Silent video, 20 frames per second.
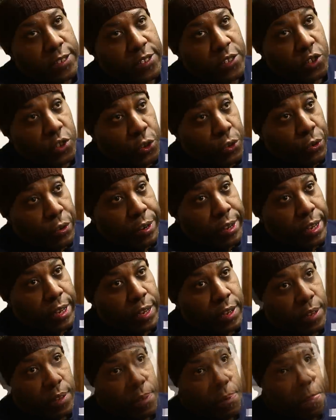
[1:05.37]

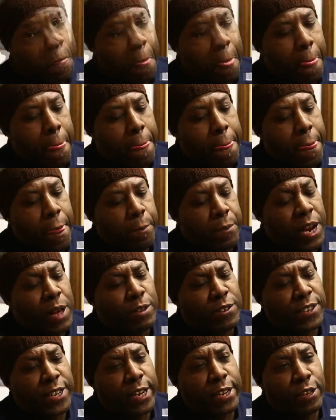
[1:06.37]
security, but I
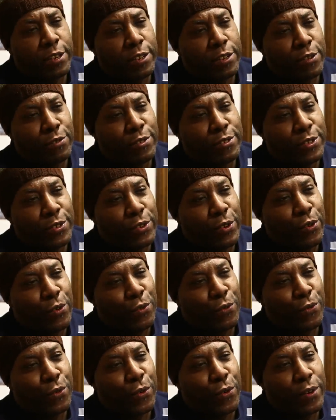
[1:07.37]
was getting a little too
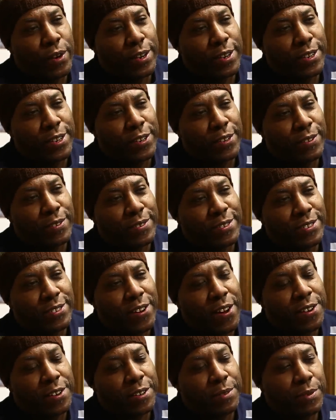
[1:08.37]
old for it, you know, and
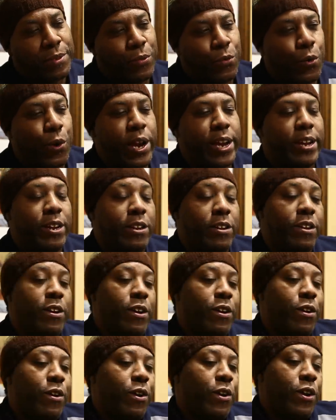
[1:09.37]
started to wear,
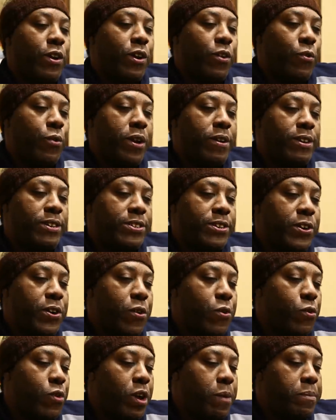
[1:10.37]
wear and
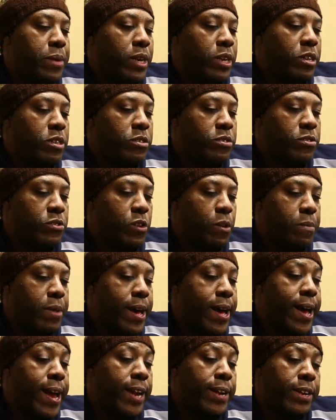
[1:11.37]
tear on me. So
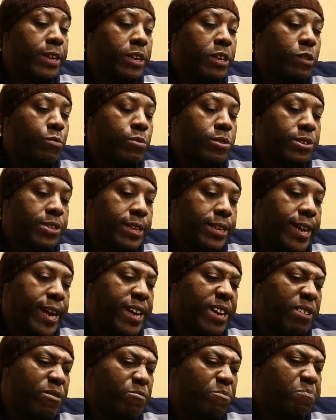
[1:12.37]
my idea was to
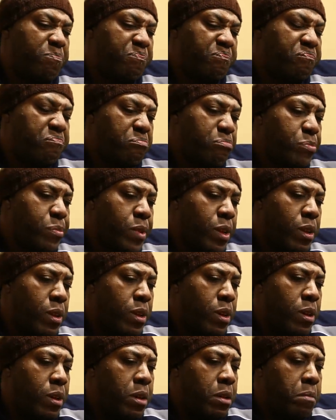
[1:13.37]
kind of,
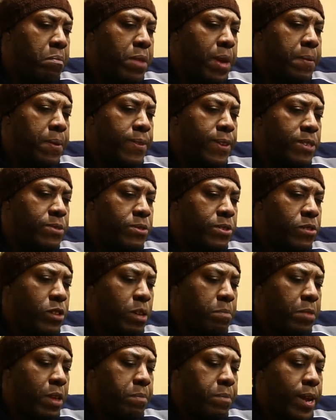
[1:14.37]
maybe this was
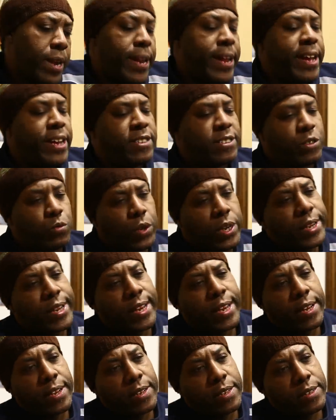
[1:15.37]
going to be my last
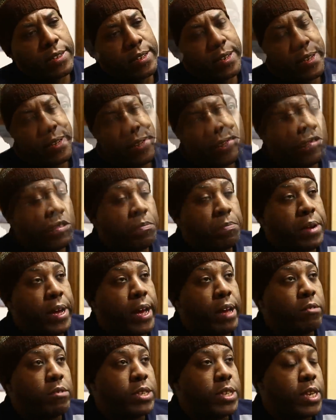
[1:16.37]
weekend. It was
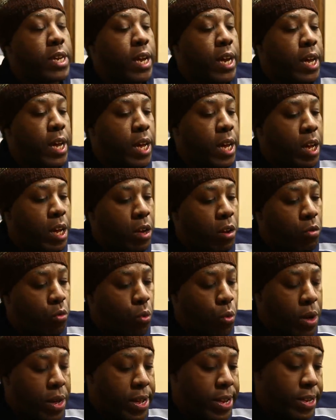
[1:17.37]
about uh,
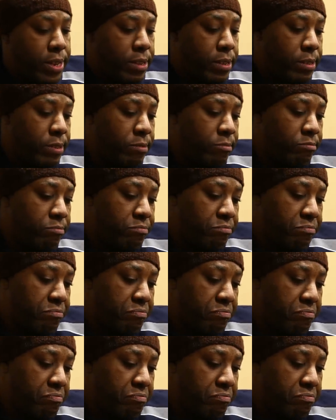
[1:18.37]
one